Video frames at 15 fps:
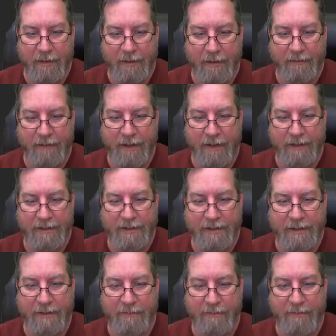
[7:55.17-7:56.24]
I've got
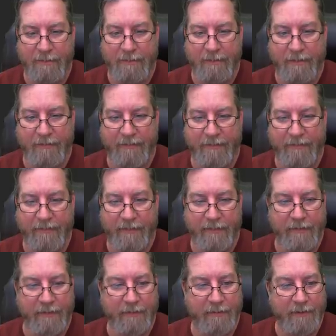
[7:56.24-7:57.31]
some of the
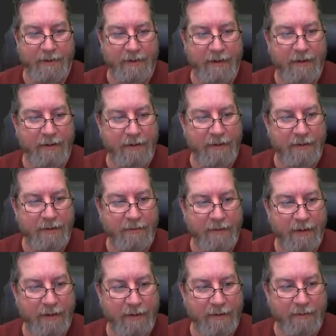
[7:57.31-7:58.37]
fur going. No, you know
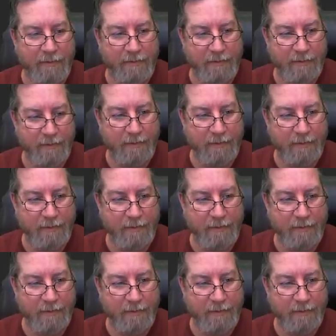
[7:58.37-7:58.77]
what? I don't.